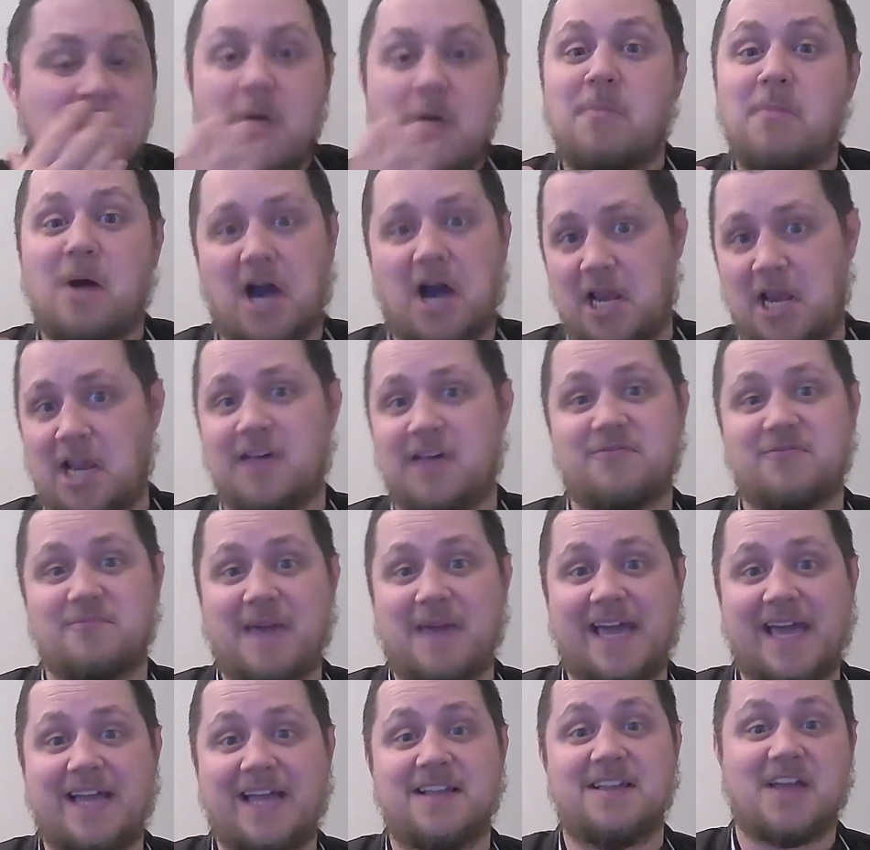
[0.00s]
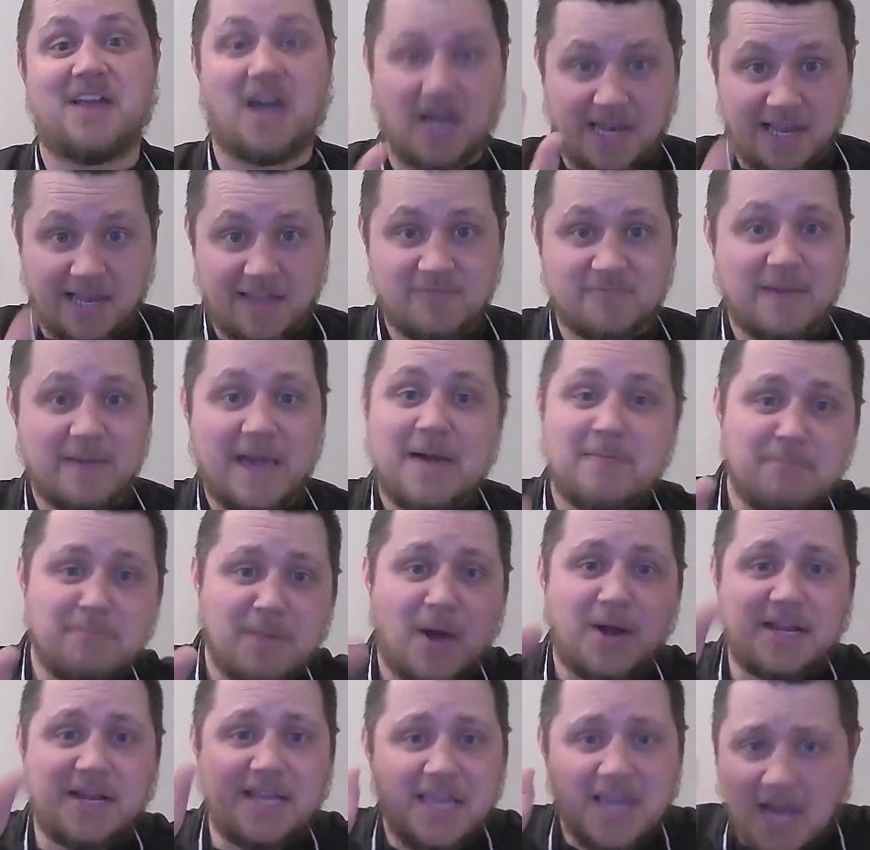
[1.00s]
But I love Matt. I love Matt,
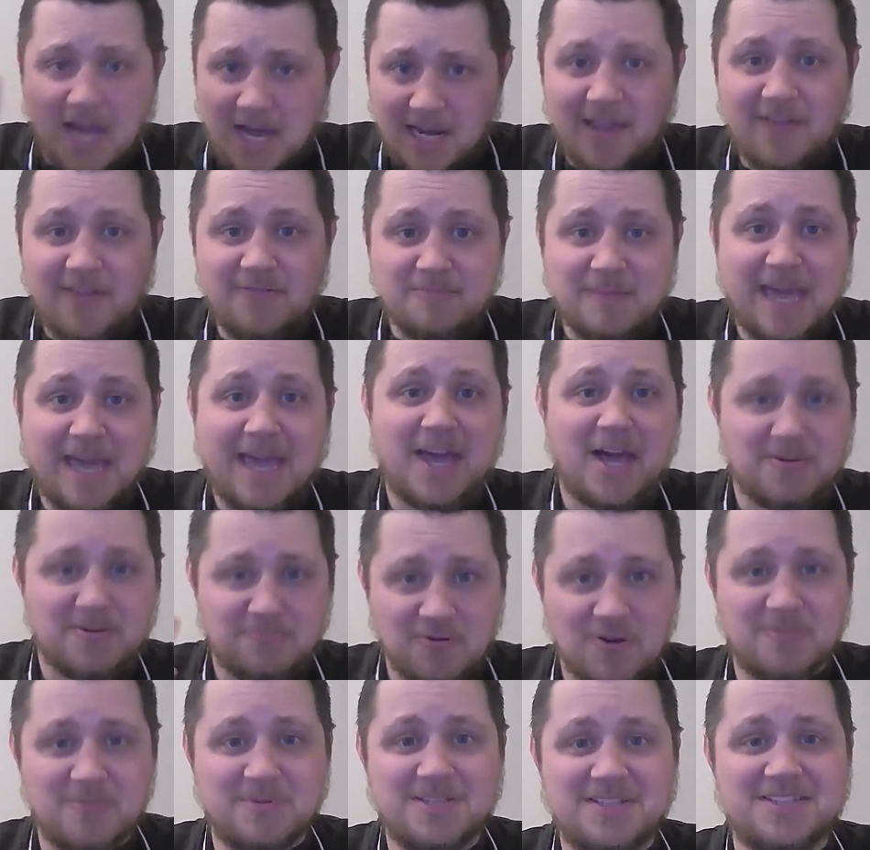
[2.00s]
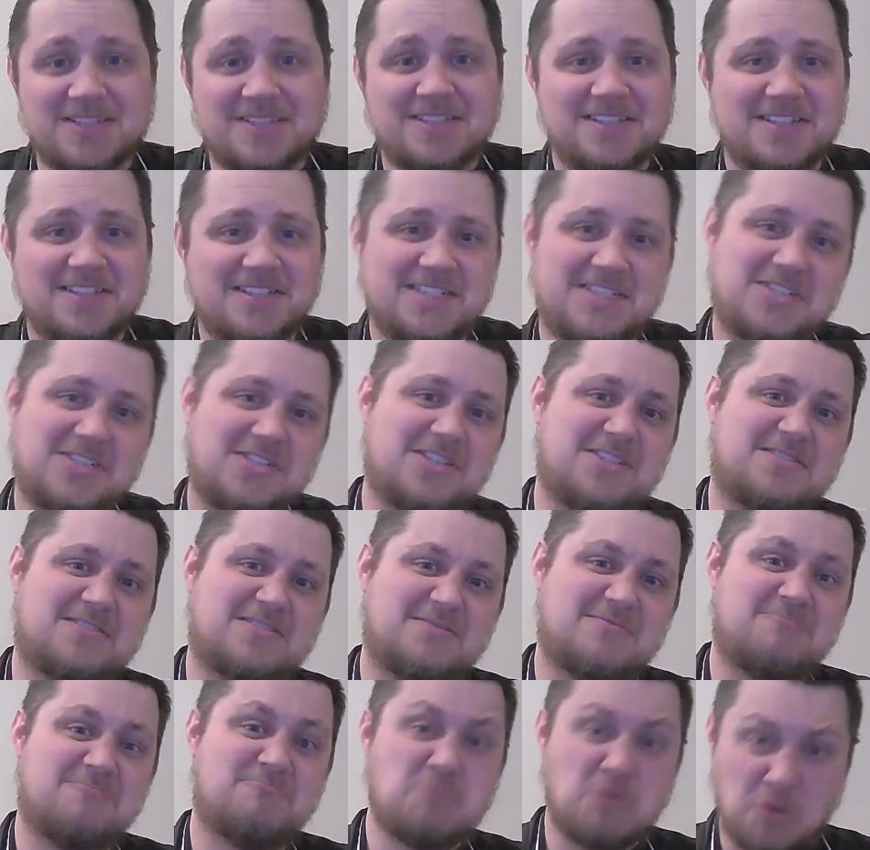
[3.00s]
Barney. I love Matt, I promise. It's just
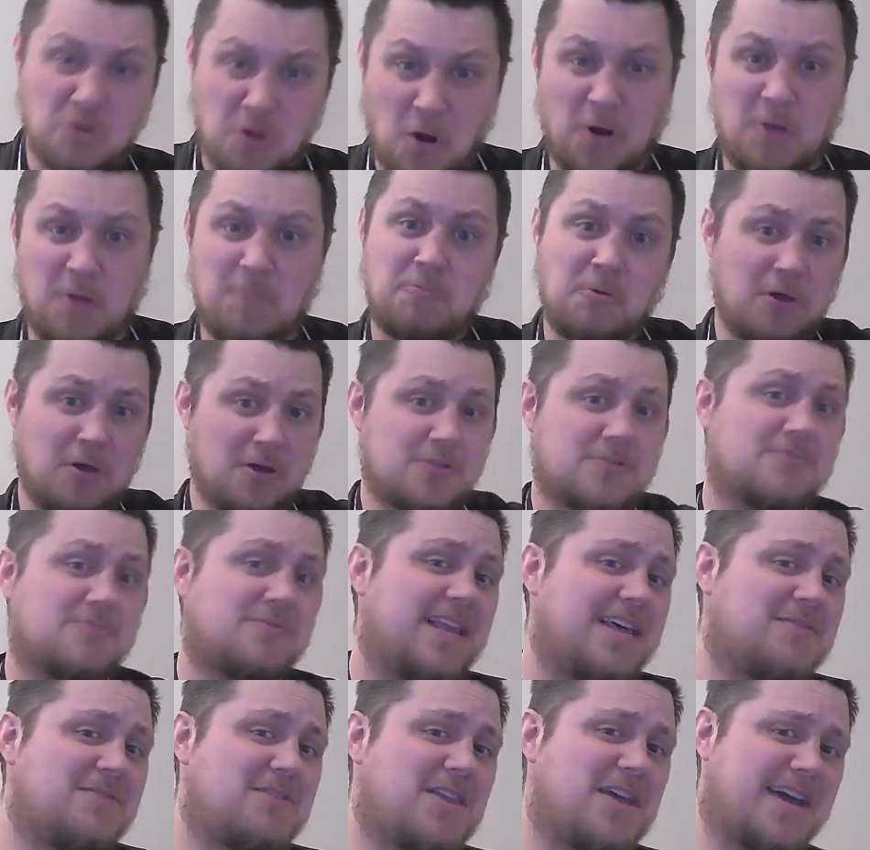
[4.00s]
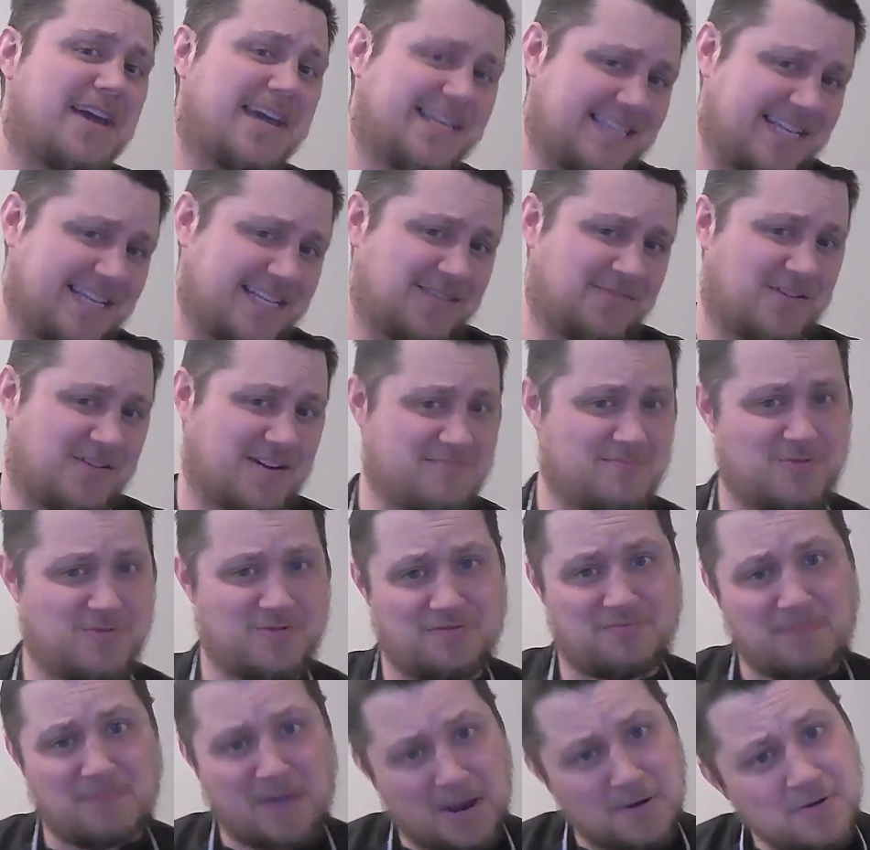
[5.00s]
on a personal level, I identify more
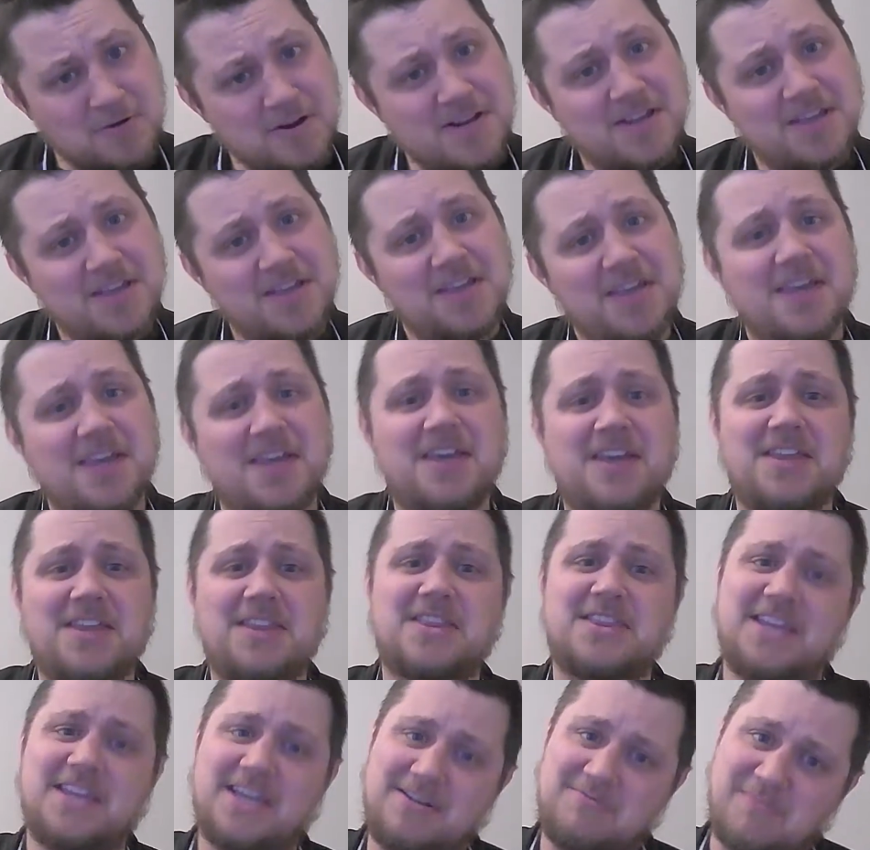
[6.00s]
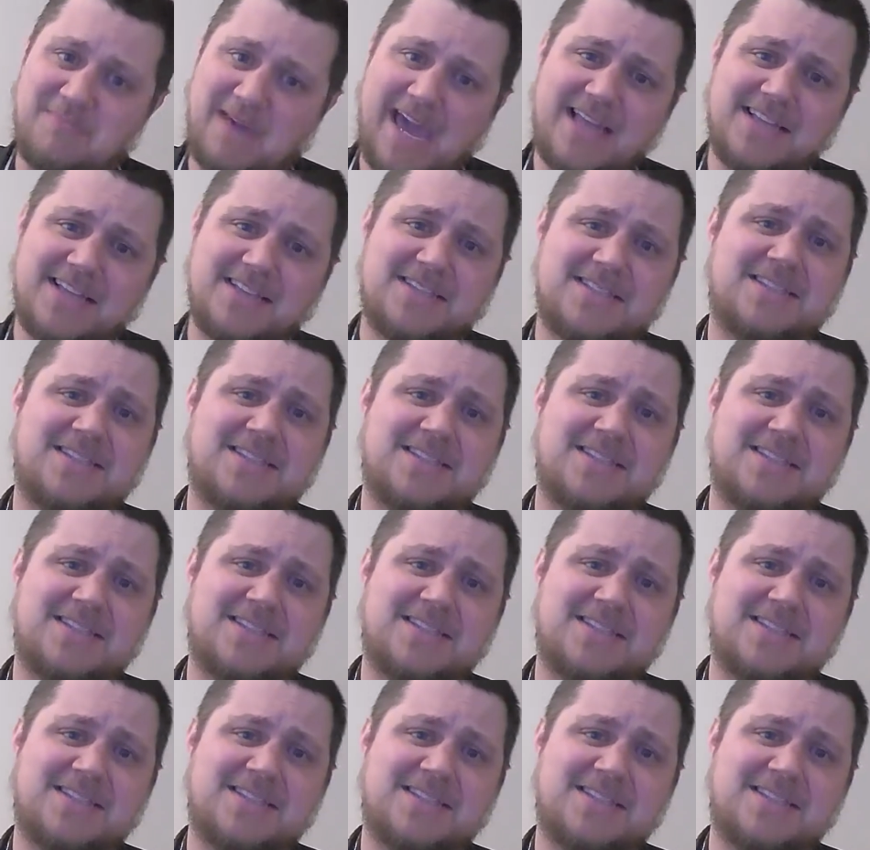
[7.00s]
with Perrin than Matt.